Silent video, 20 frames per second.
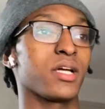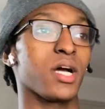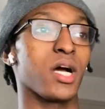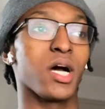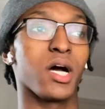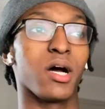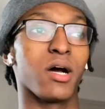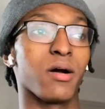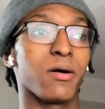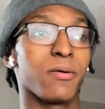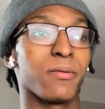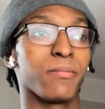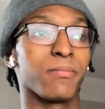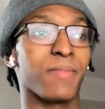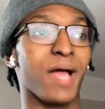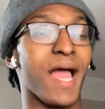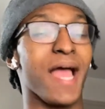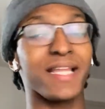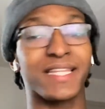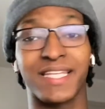
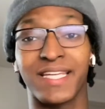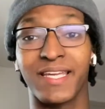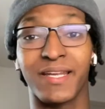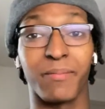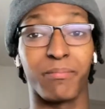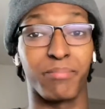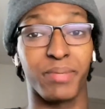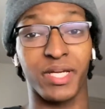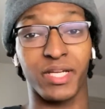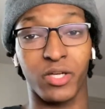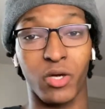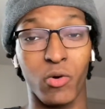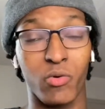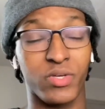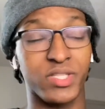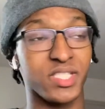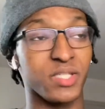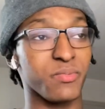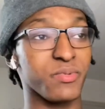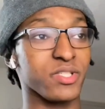I had to get a big coat
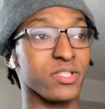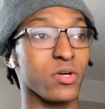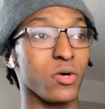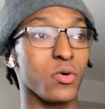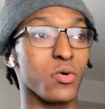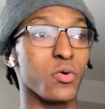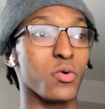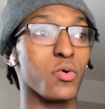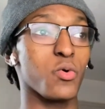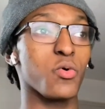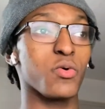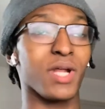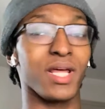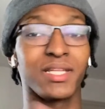because it was cold.